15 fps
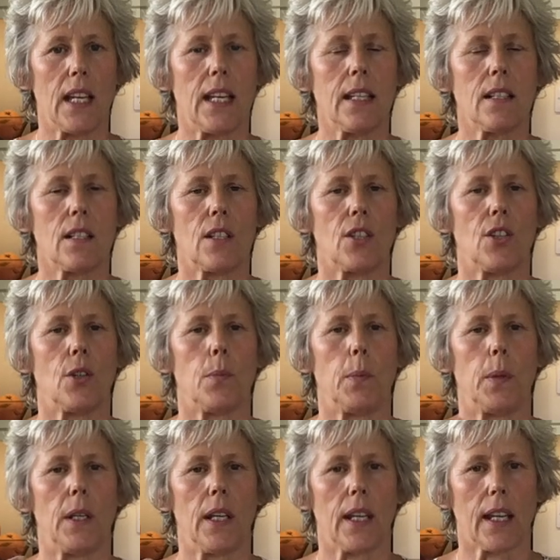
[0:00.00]
into your
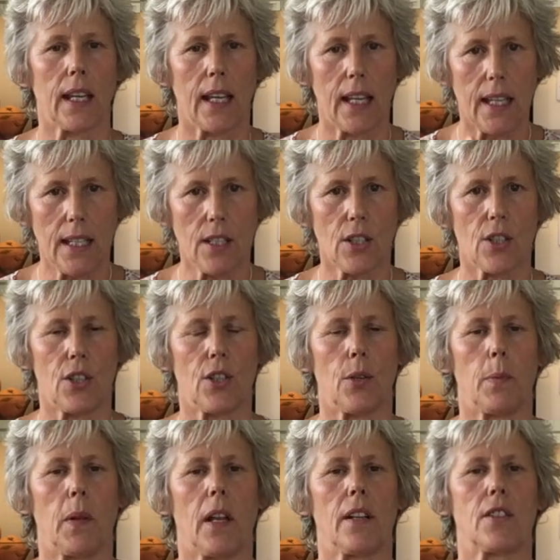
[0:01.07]
being, into your
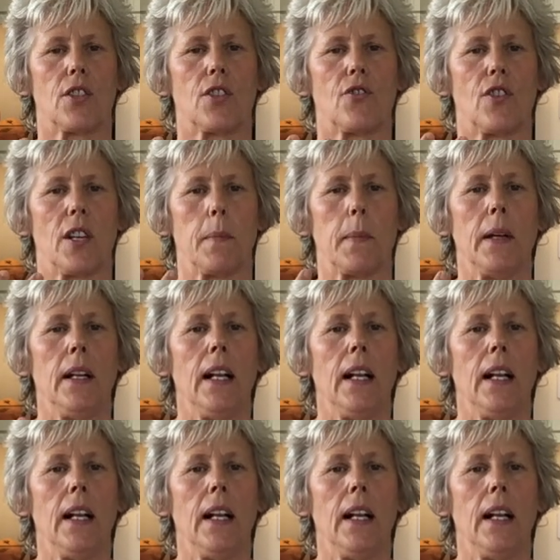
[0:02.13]
bloodstream,